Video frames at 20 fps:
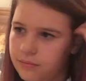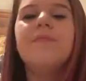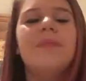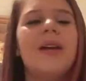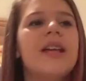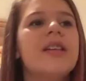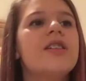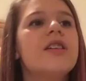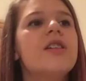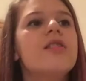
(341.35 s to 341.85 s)

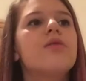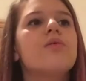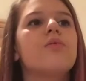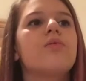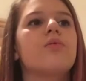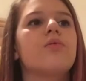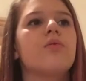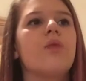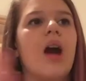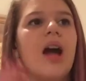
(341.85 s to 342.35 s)
Mason's
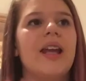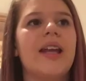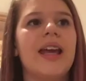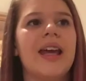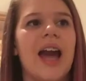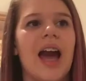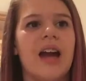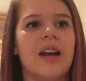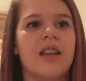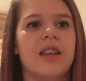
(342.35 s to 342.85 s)

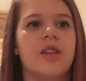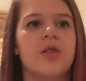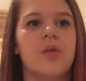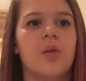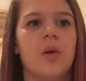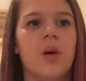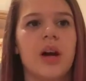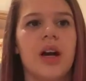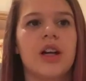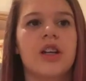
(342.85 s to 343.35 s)
running out of the
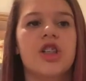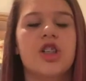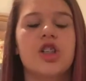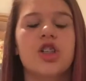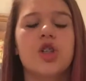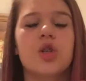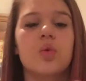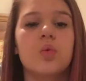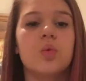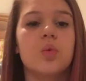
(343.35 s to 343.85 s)
door,
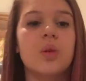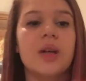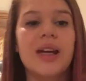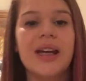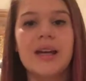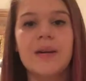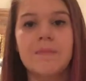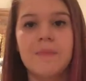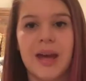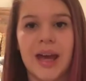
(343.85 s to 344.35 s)

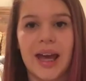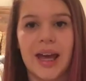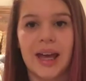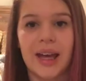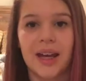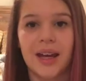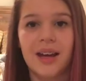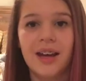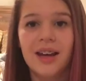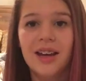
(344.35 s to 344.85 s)

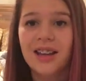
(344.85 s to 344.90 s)
screaming.